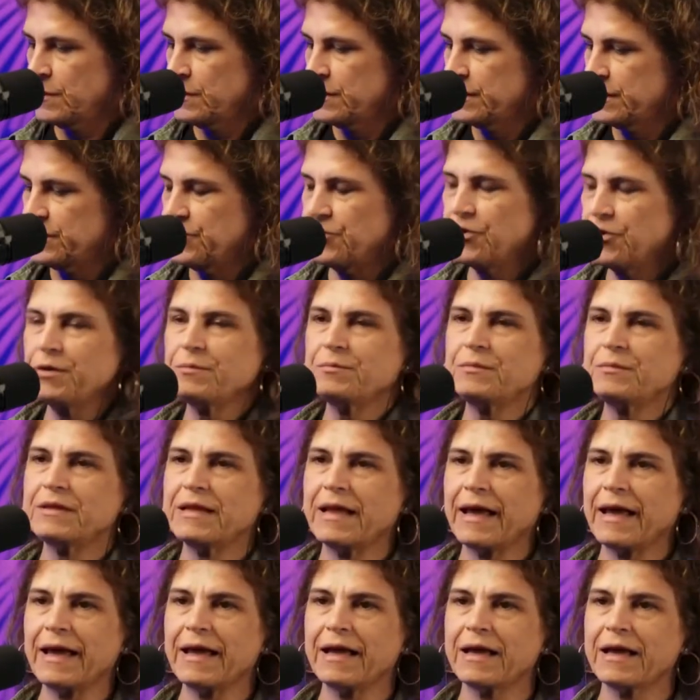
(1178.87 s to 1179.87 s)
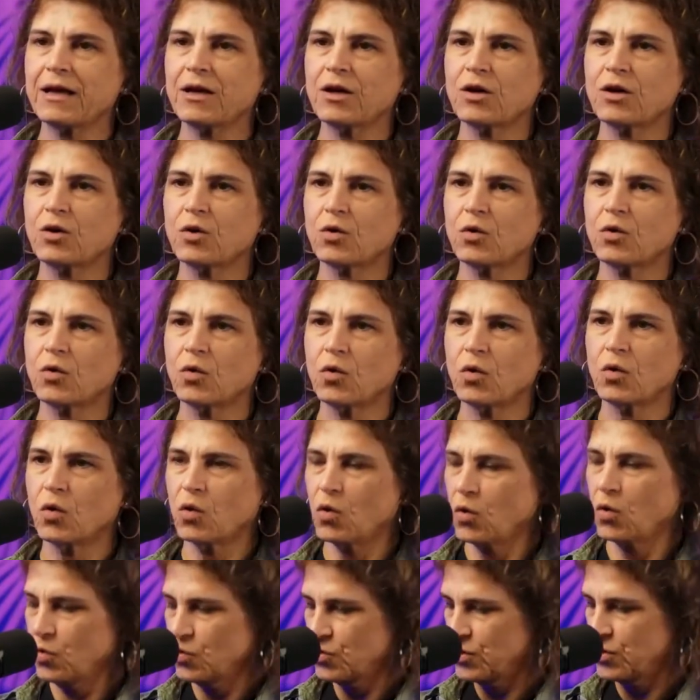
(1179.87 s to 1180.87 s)
Stream Deck
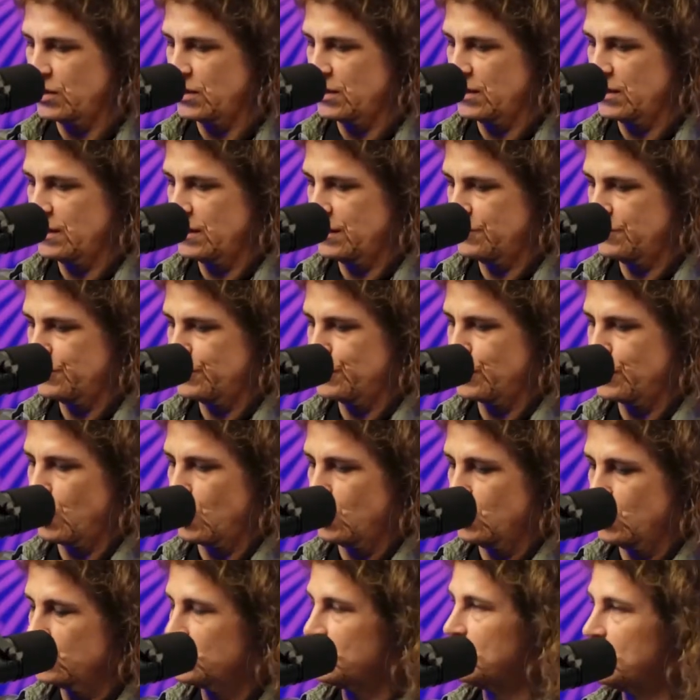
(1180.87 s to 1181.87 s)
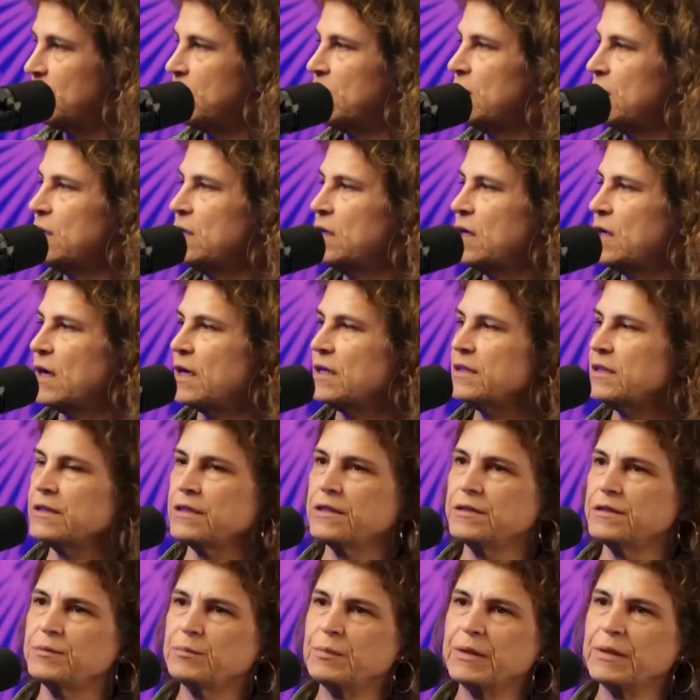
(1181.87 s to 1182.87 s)
on the phone,
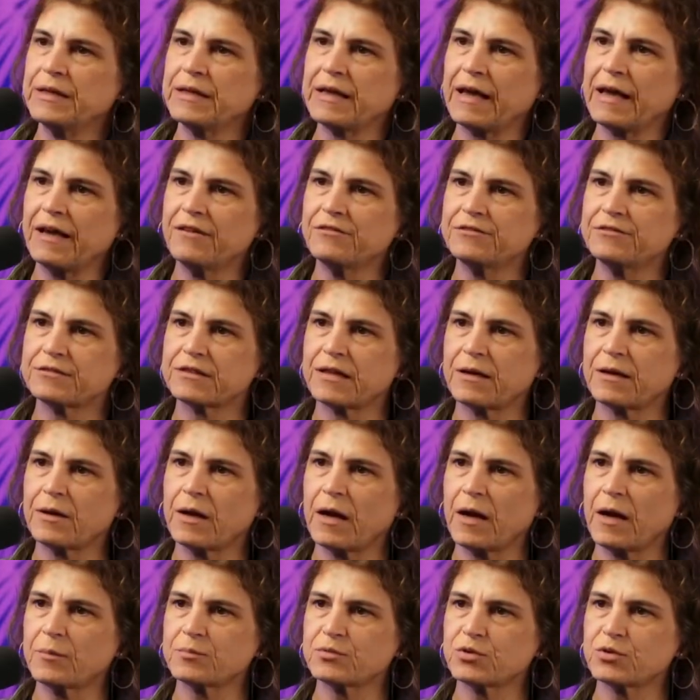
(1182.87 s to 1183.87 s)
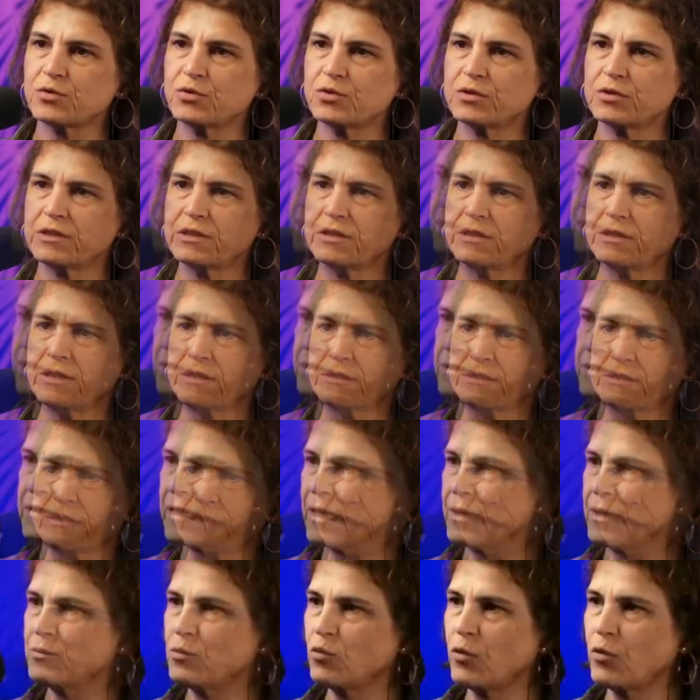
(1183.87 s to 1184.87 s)
and it behaves absolutely the
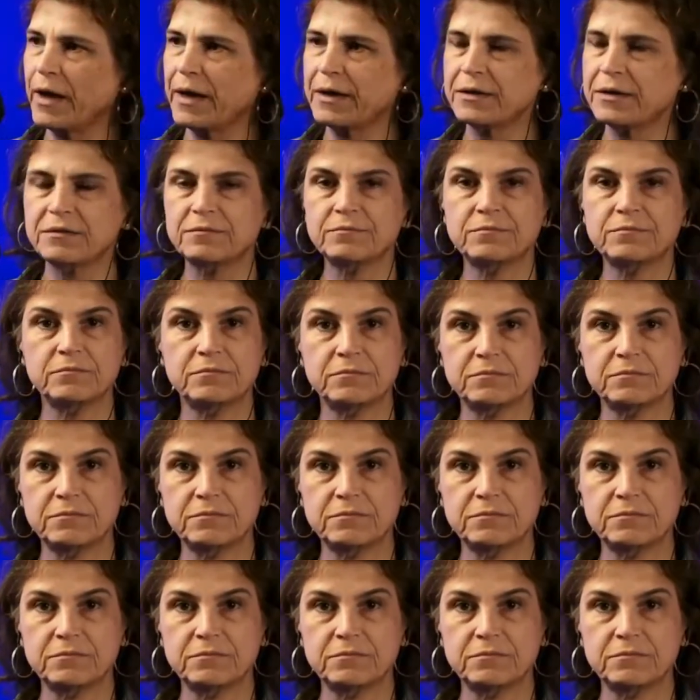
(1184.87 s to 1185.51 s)
same way.